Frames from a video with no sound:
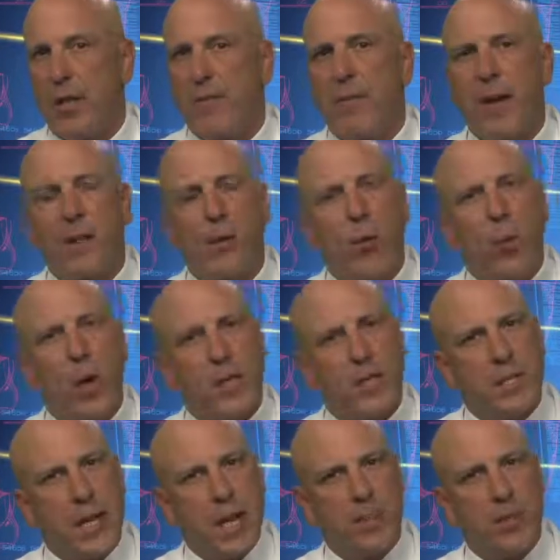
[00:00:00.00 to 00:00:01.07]
In fact, the one
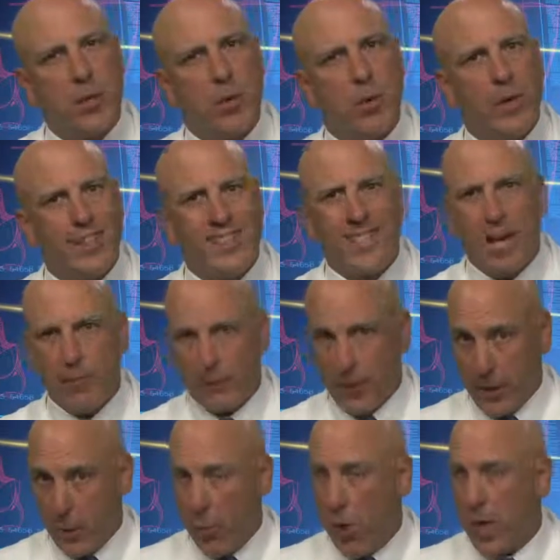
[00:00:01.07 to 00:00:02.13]
time you
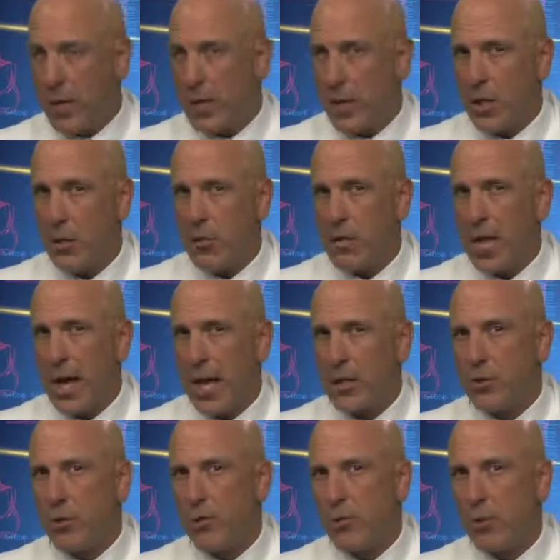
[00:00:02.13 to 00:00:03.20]
definitely want to use
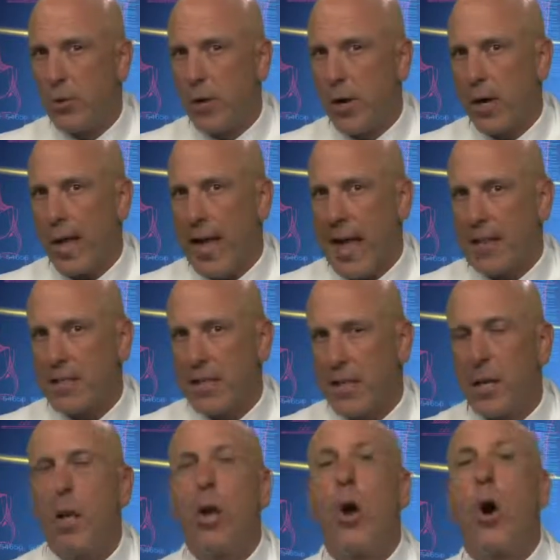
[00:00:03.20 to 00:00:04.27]
hydrofluoric acid